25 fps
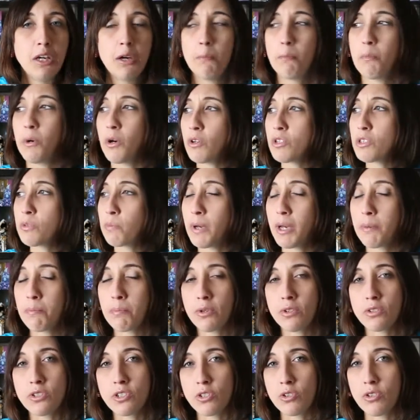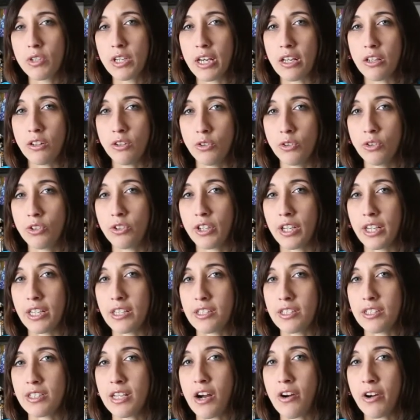most people do get loot
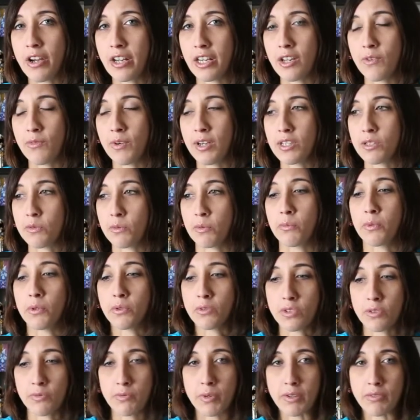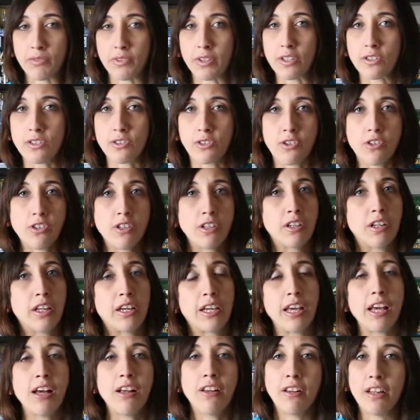crates now anyways, but most of my friends are all in
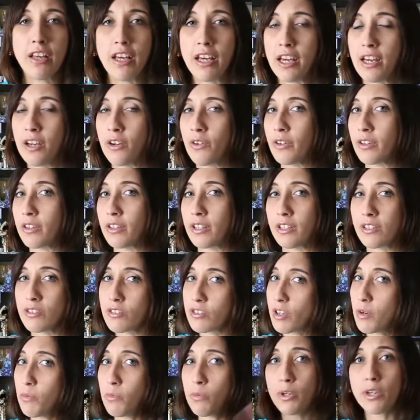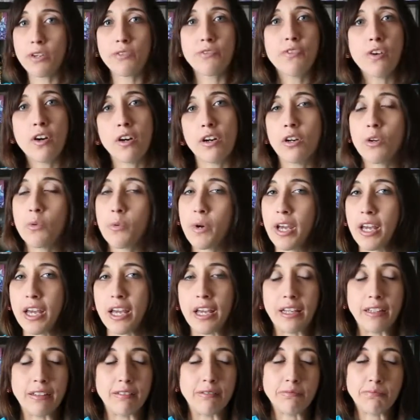like LA or like somewhere far
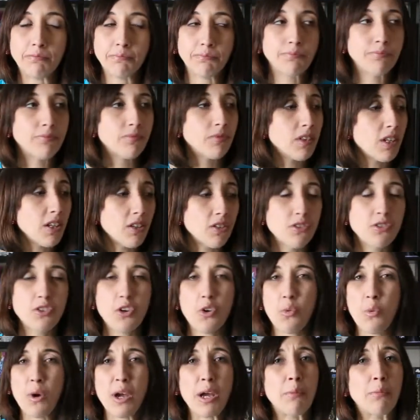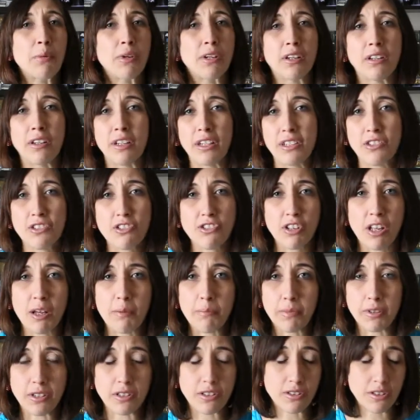away and there's no way I'm gonna like
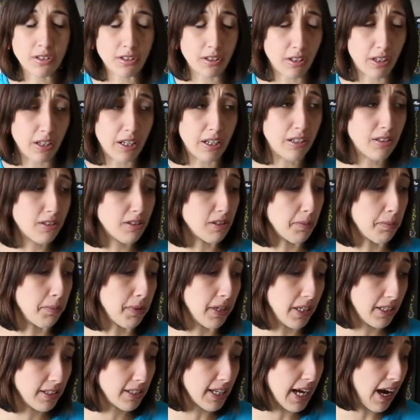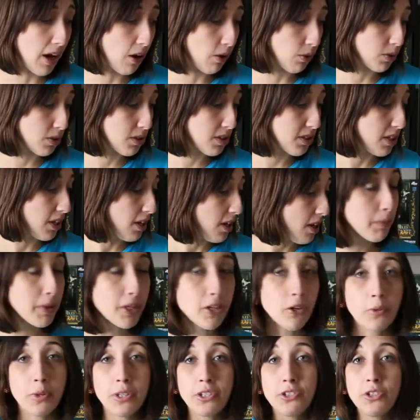schlep this to like somebody's house. Let me
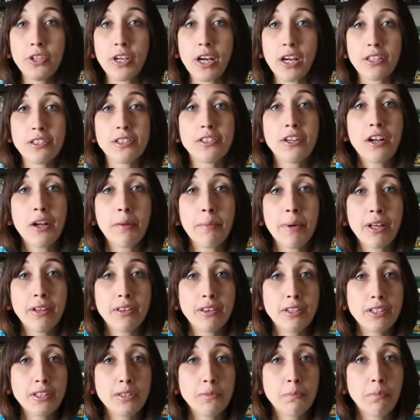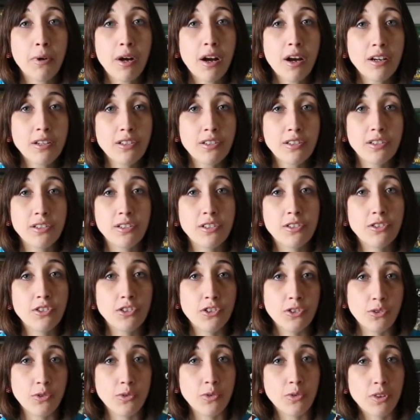know what you guys thought about this box. Did
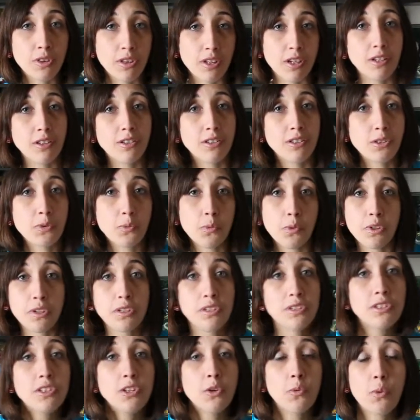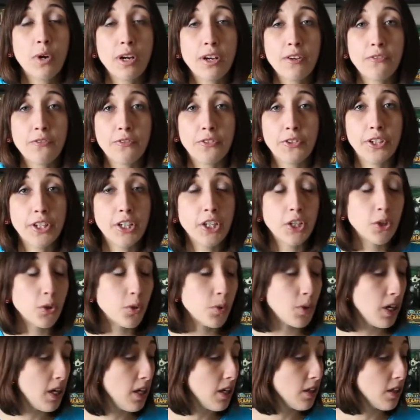you think this was the one for you?